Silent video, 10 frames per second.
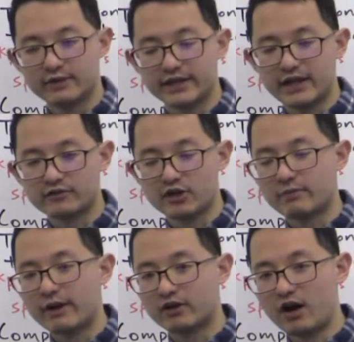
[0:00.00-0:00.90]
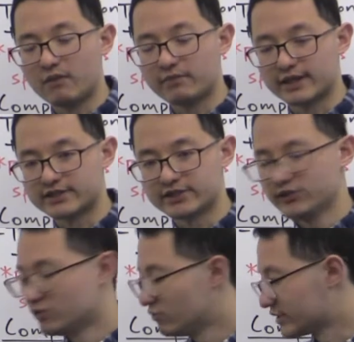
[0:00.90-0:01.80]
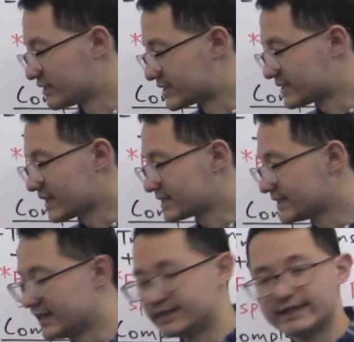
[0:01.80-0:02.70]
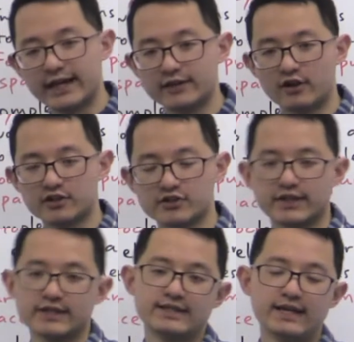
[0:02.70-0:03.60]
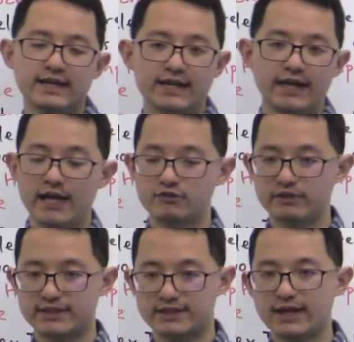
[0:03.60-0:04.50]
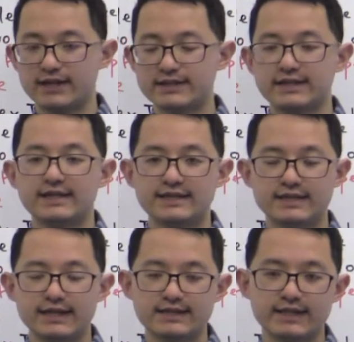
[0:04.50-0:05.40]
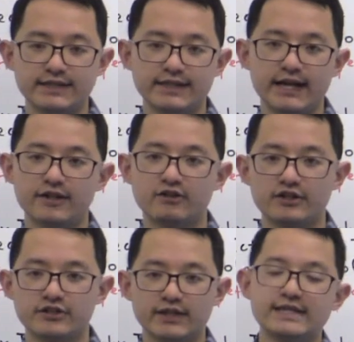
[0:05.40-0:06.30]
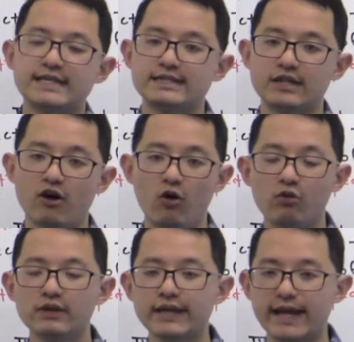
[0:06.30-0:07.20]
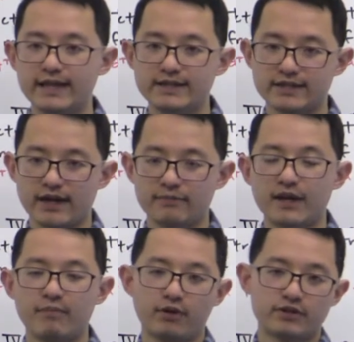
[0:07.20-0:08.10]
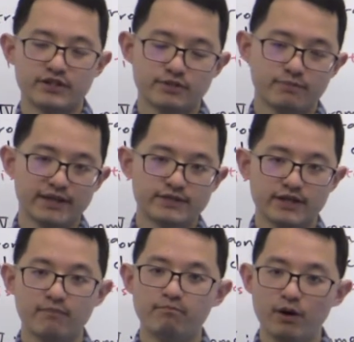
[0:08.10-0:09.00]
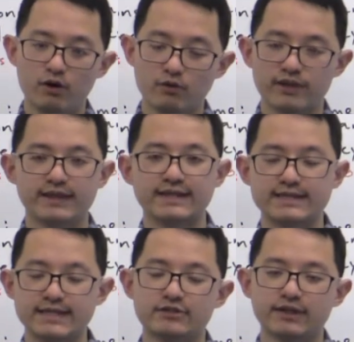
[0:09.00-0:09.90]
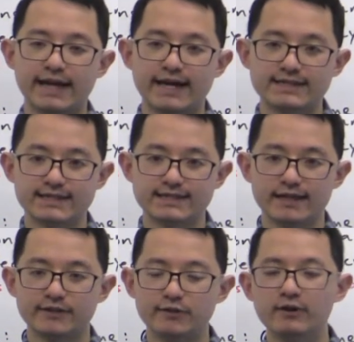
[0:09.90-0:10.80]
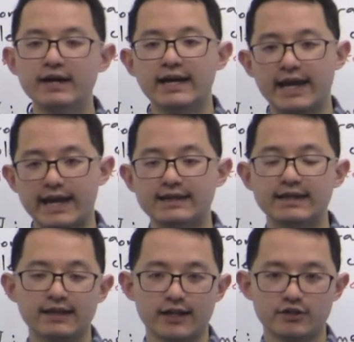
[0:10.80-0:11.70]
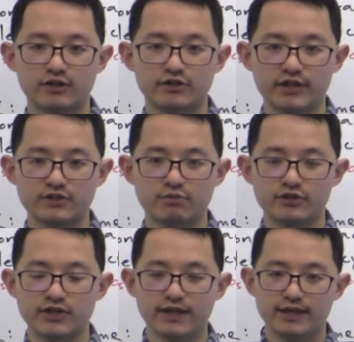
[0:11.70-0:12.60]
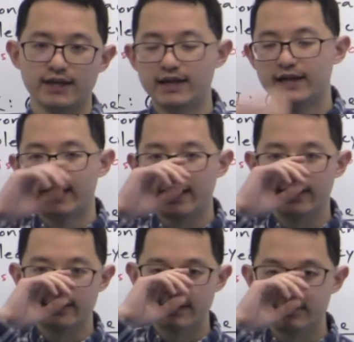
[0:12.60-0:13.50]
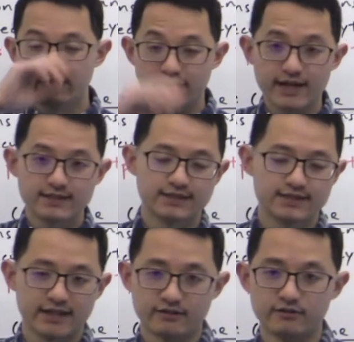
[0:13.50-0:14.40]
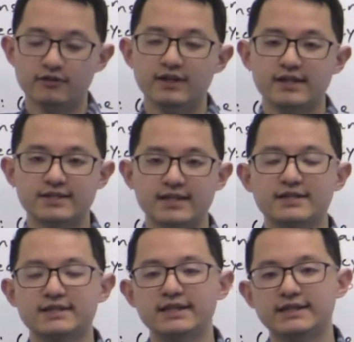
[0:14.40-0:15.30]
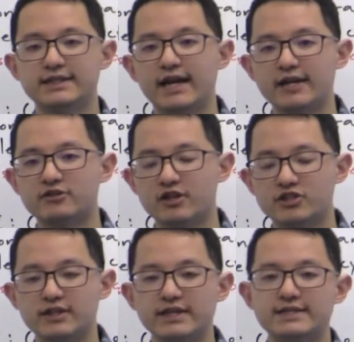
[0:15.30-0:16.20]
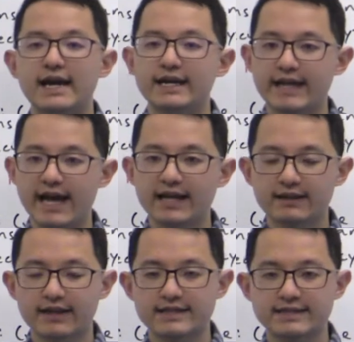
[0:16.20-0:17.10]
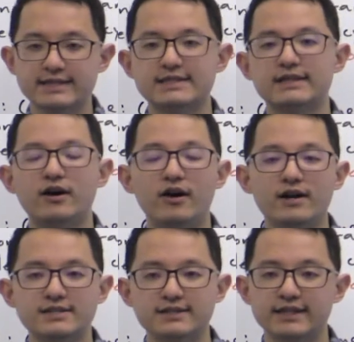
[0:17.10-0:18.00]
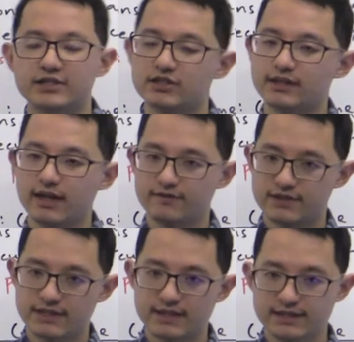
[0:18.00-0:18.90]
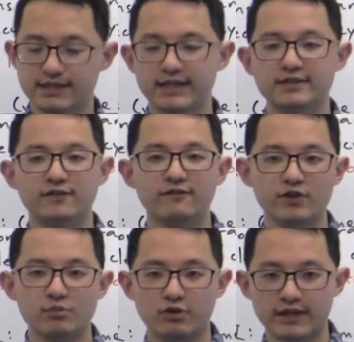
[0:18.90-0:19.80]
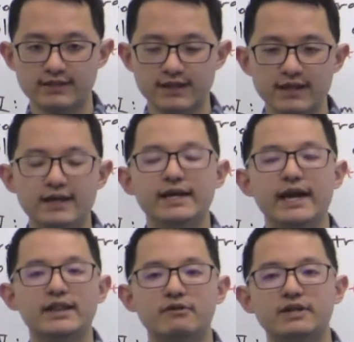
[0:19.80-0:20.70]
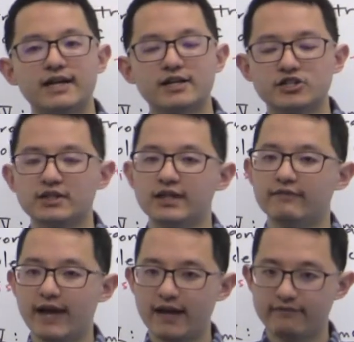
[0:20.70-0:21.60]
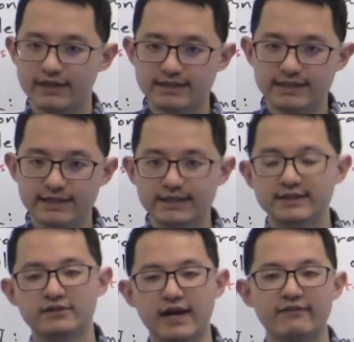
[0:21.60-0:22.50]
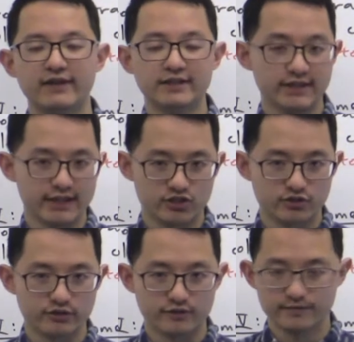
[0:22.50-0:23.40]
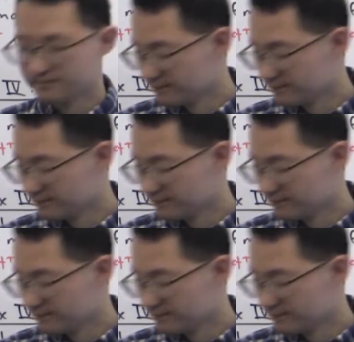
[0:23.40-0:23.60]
We can now talk about complex 2, which is succinate dehydrogenase. As we discussed, succinate dehydrogenase is the only enzyme that participates in both the citric acid cycle and the electron transport chain. In the citric acid cycle, succinate dehydrogenase catalyzes the oxidation of succinate to fumarate and the reduction of FAD to FADH2.